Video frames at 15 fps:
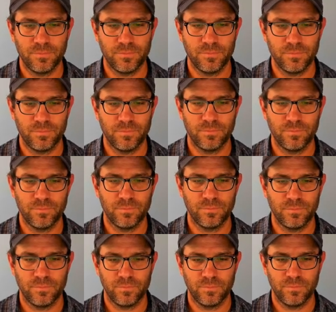
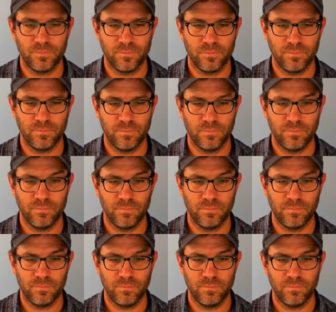
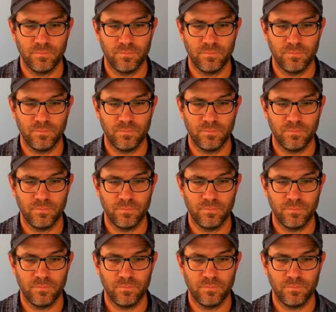Nothing is said.